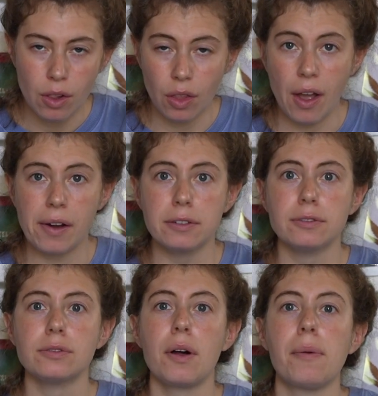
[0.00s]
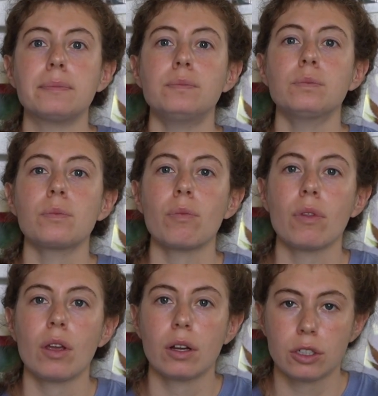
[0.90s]
love
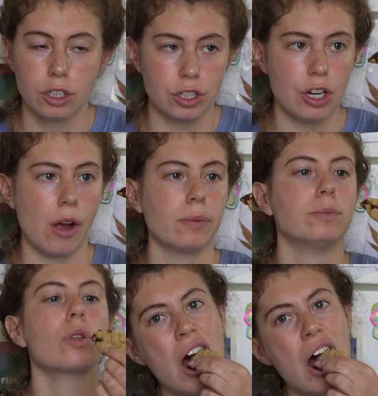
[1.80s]
cookie dough.